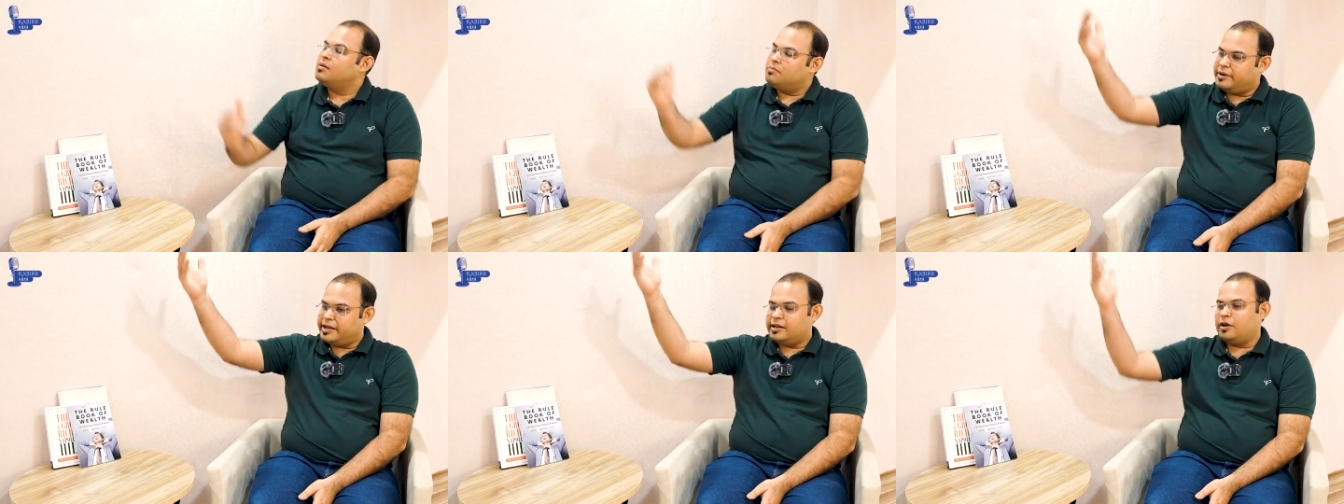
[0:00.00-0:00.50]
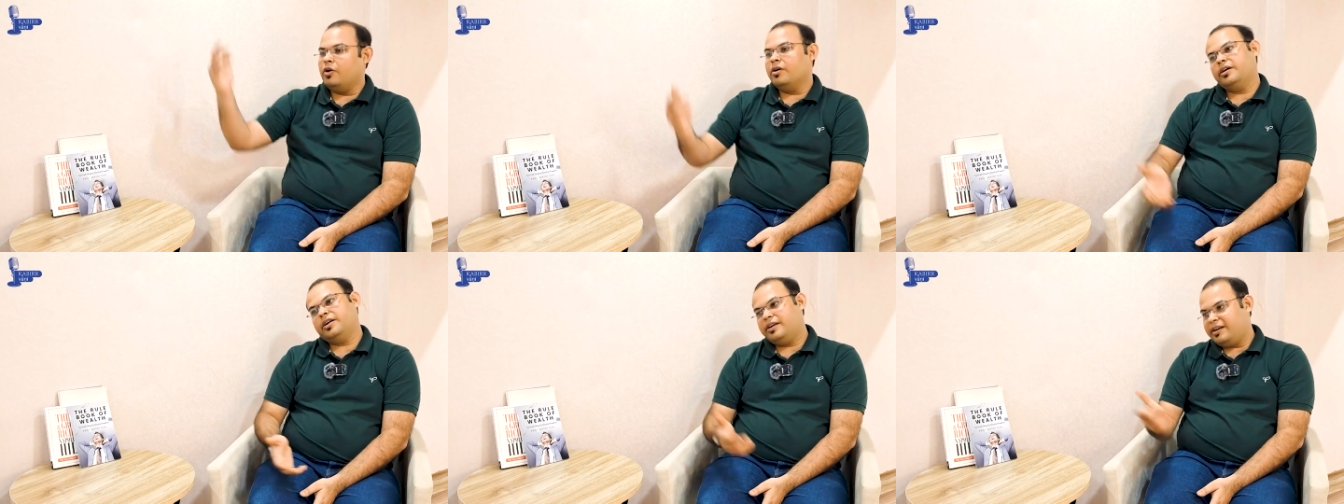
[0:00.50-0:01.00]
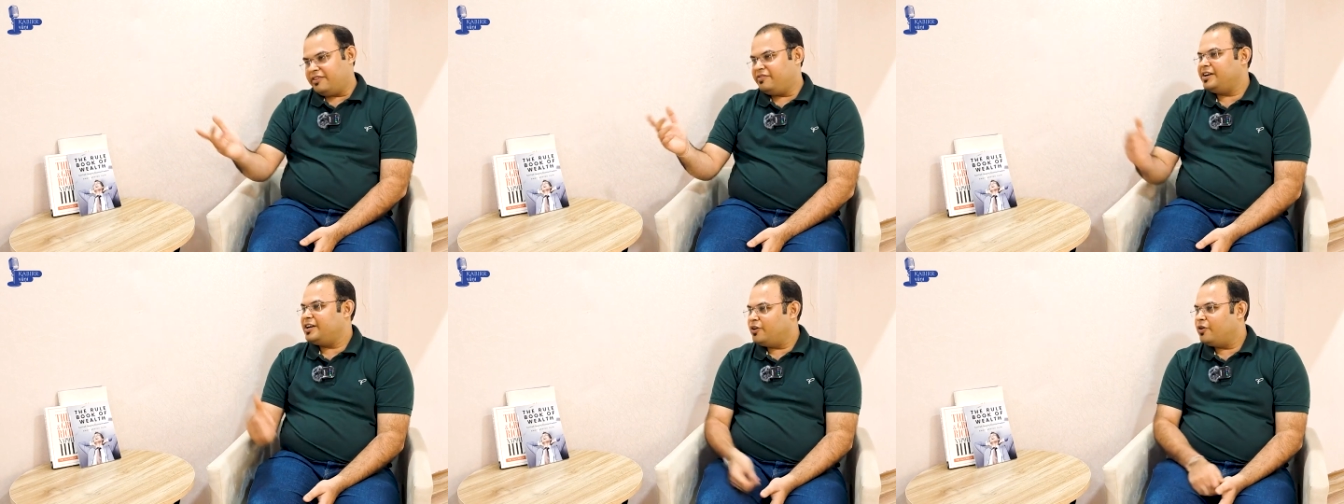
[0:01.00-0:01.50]
but in the longer run,
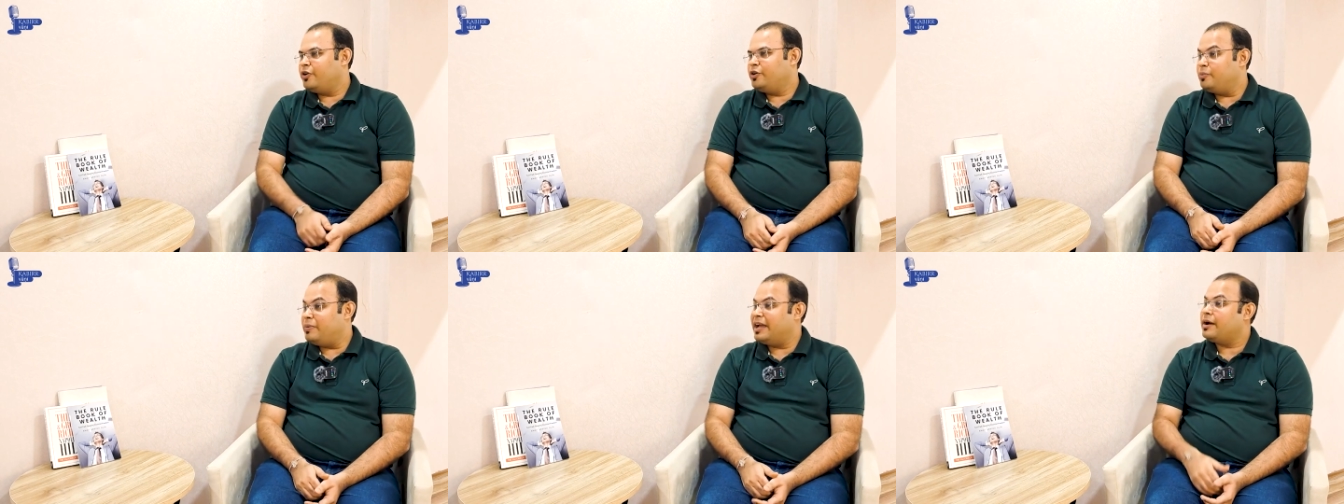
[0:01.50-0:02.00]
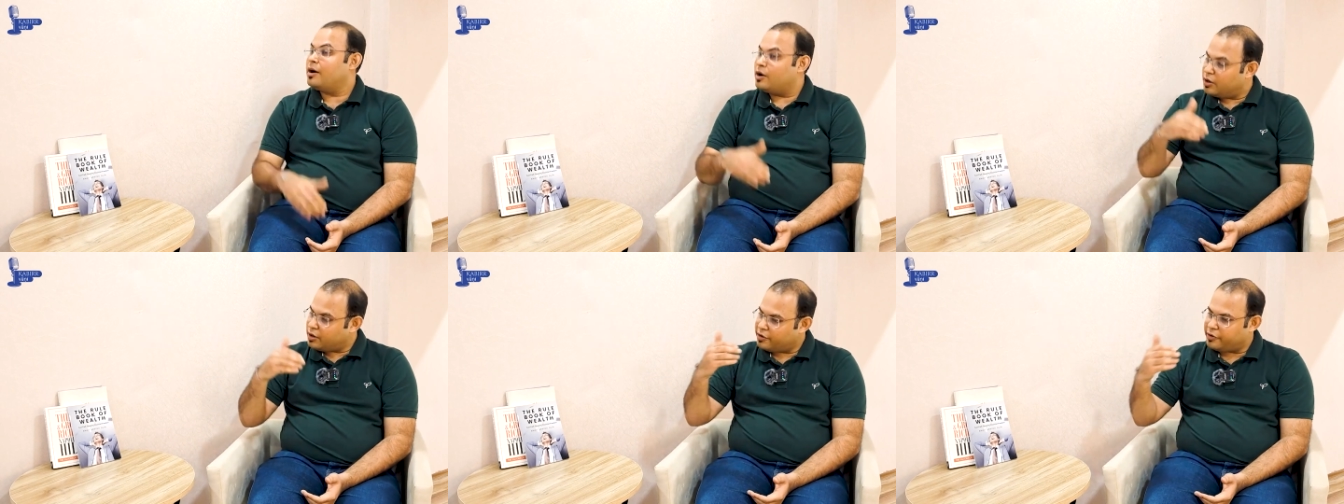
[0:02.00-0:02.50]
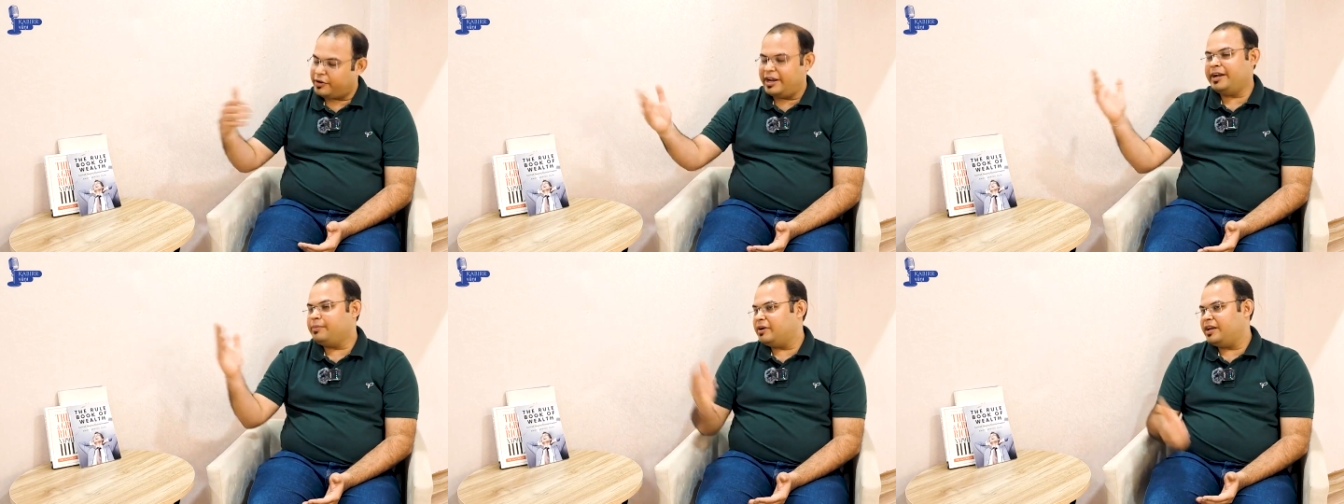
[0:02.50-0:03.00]
definitely you're going to make
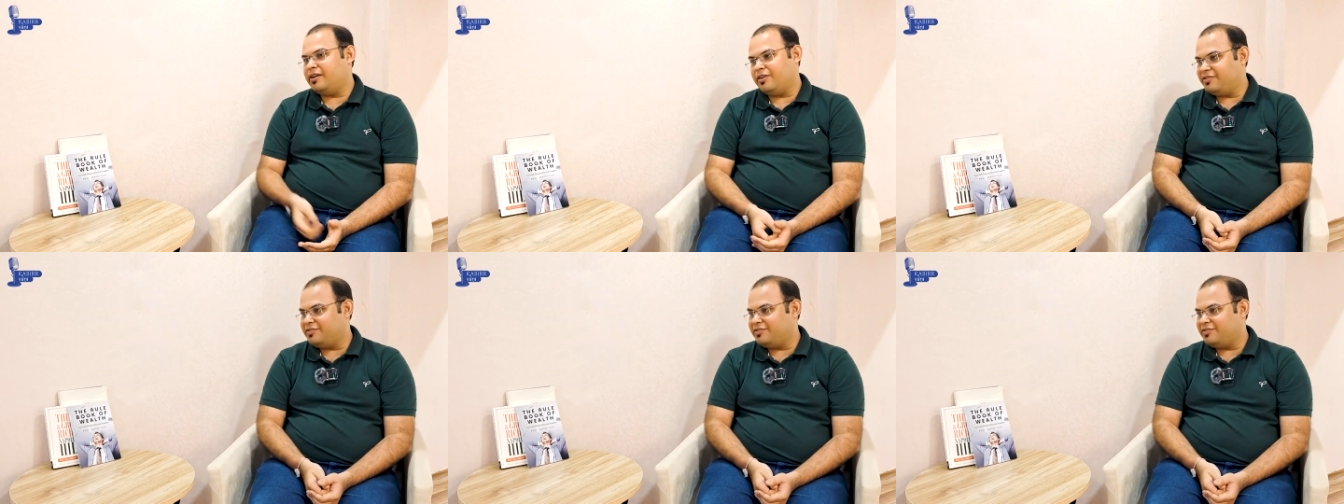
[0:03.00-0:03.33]
great money out of